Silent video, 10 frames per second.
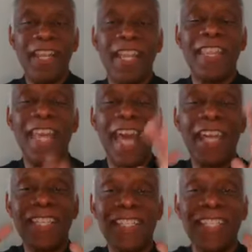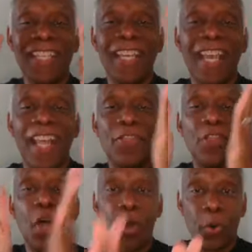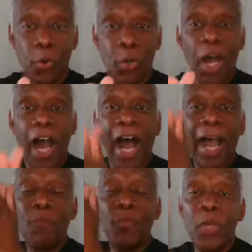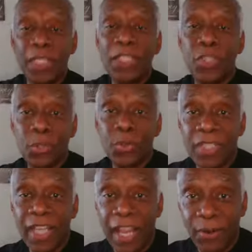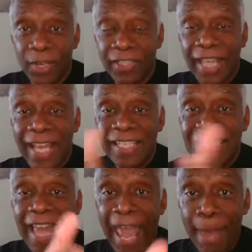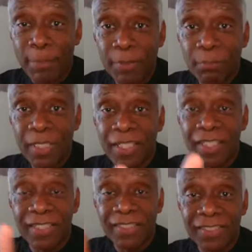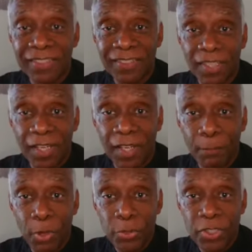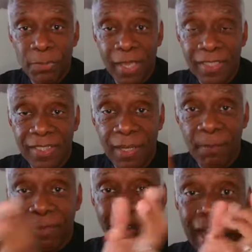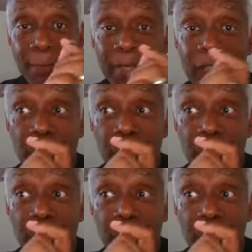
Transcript: that no, I'm really choosing Aaron. That didn't happen because Moses messed up. That happened because